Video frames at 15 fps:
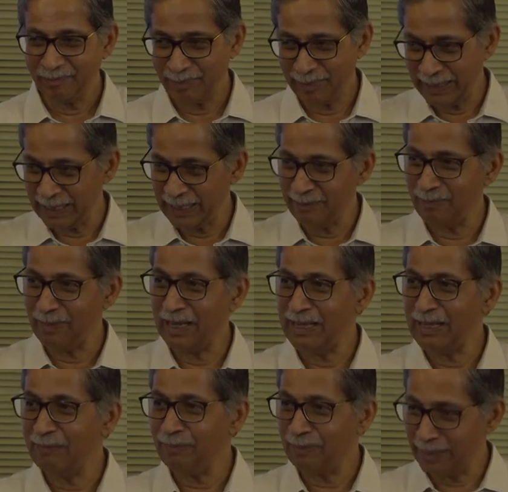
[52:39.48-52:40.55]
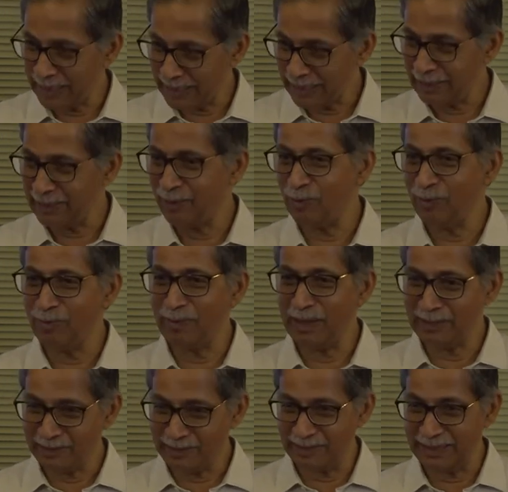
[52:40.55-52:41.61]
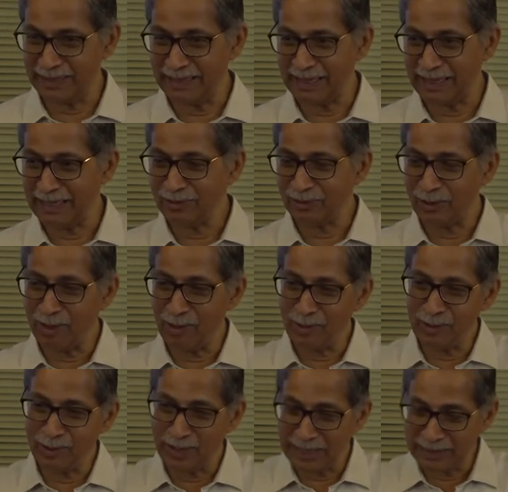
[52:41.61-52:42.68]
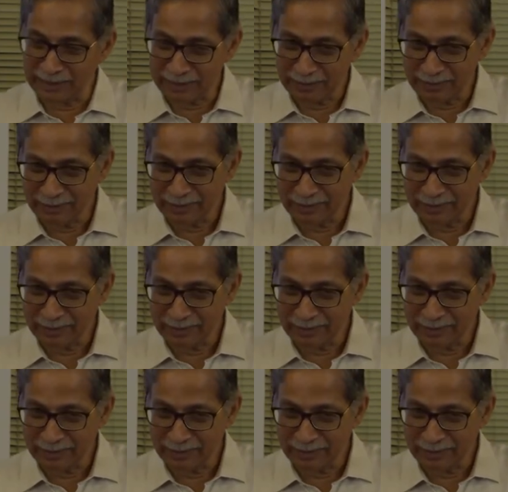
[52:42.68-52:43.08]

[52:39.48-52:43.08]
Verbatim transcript: P by PL cube by 3i. So how will you write it?